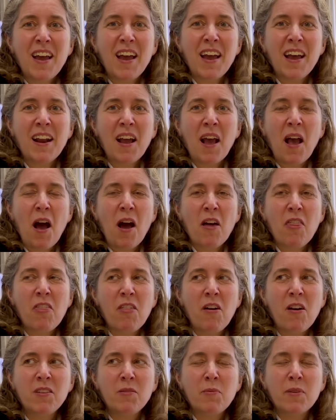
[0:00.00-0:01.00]
And I, I
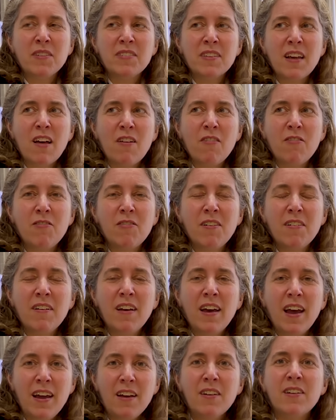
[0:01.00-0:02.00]
thought to myself,
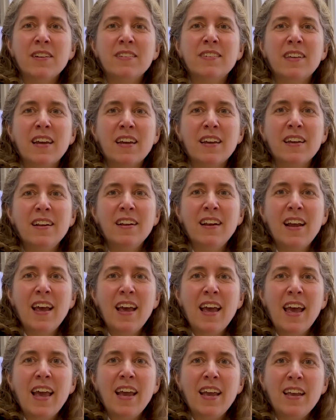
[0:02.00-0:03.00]
hang on a second,
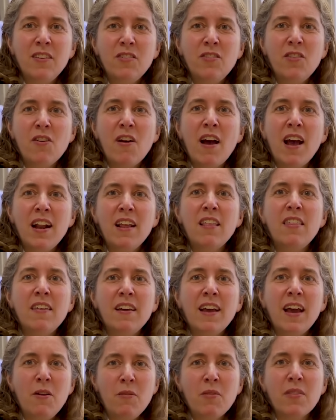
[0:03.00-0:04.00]
is there
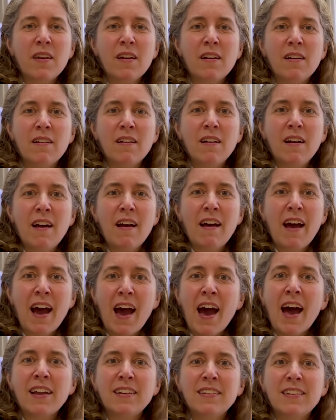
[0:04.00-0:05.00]
anything out there
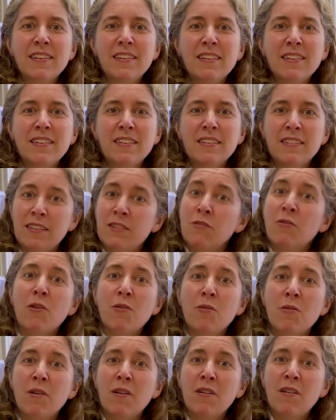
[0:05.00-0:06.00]
at
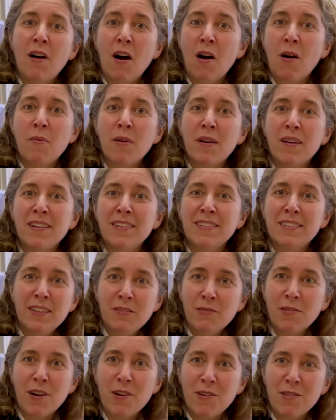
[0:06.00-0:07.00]
zero comma
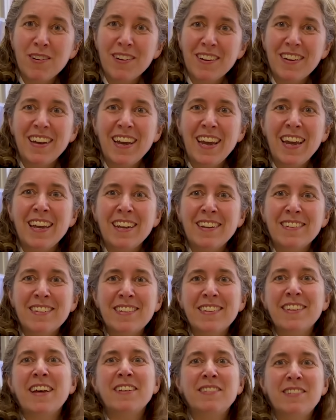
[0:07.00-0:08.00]
zero in
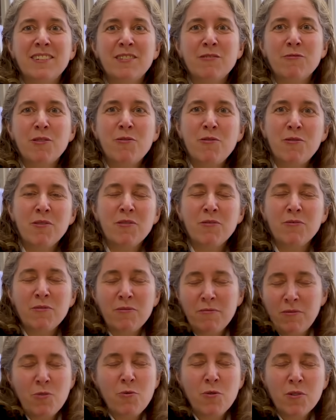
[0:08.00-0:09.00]
celestial
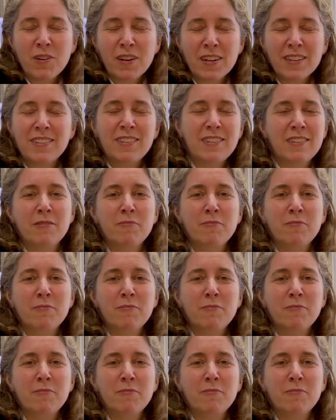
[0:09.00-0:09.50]
coordinates.